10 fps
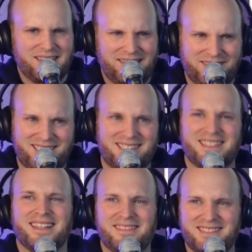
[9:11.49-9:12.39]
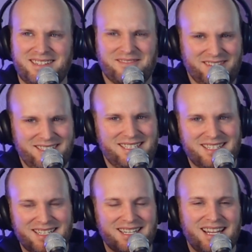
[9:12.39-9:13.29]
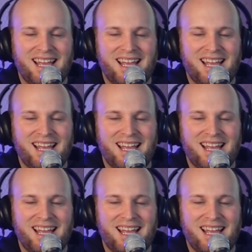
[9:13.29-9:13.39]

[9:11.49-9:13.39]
It was like really good.